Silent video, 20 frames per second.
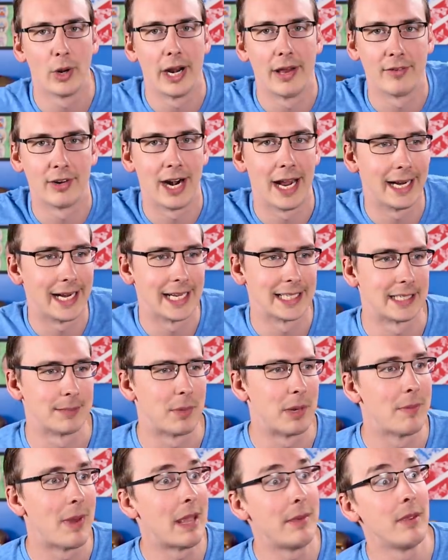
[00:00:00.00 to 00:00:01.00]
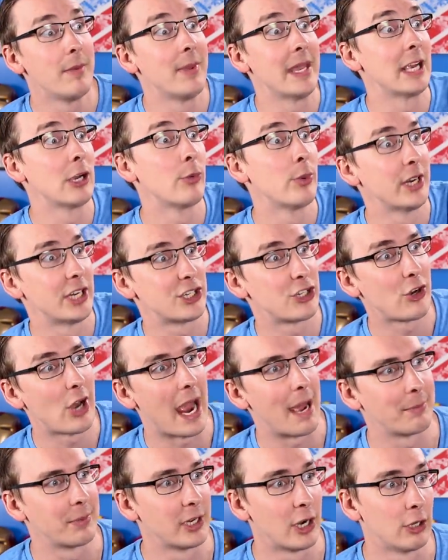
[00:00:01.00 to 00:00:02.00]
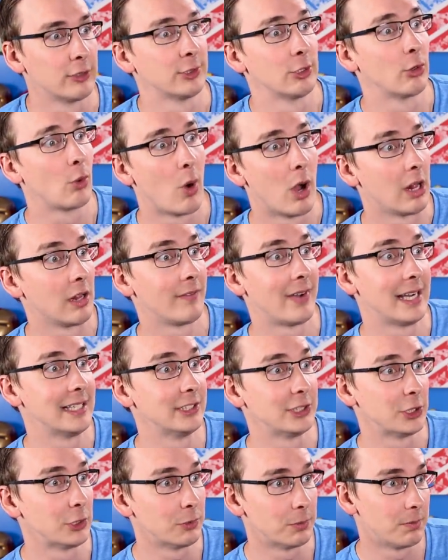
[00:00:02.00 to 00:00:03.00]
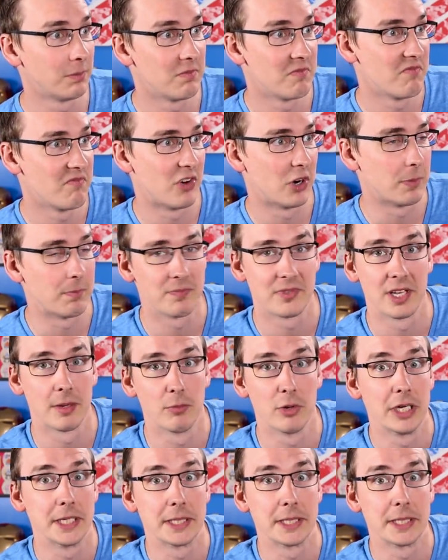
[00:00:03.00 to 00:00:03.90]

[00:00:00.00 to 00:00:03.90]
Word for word: Whatever, I guess. I mean, maybe being Quidditch captain also qualifies you for some